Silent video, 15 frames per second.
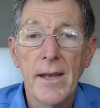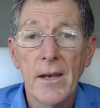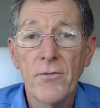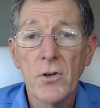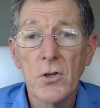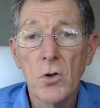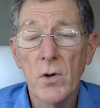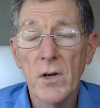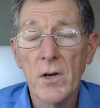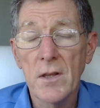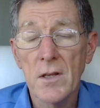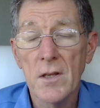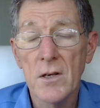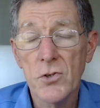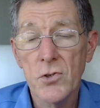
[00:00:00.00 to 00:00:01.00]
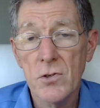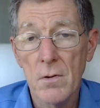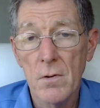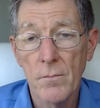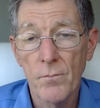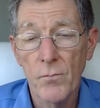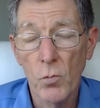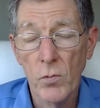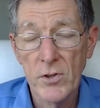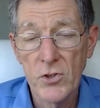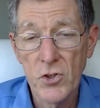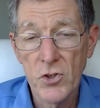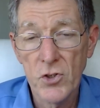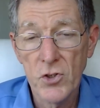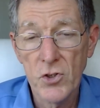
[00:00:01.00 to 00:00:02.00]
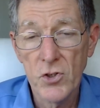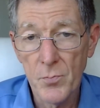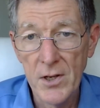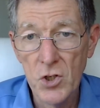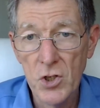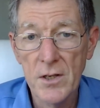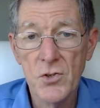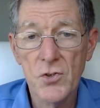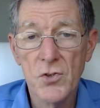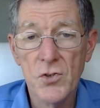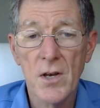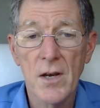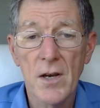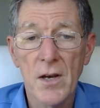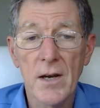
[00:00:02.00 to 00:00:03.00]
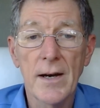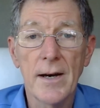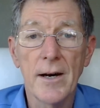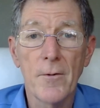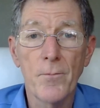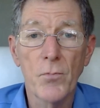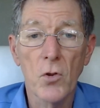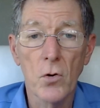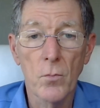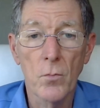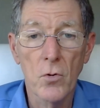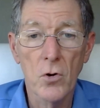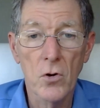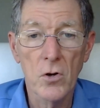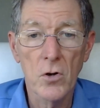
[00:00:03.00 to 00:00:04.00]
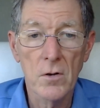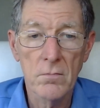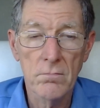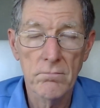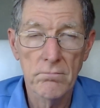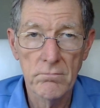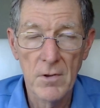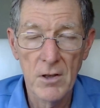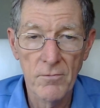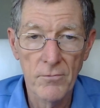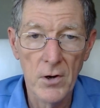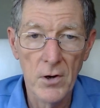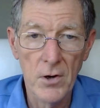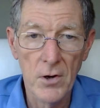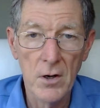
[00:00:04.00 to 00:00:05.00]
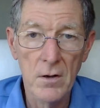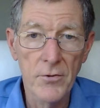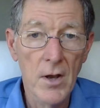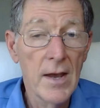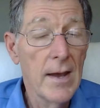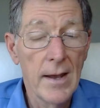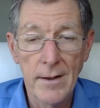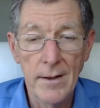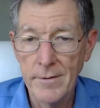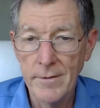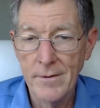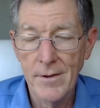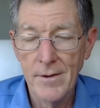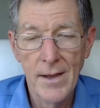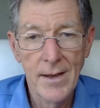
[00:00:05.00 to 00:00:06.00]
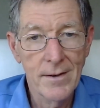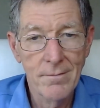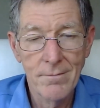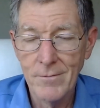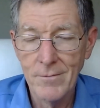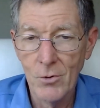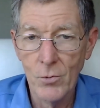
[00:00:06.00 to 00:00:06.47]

If you're doing this with a spreadsheet, a little more involved, and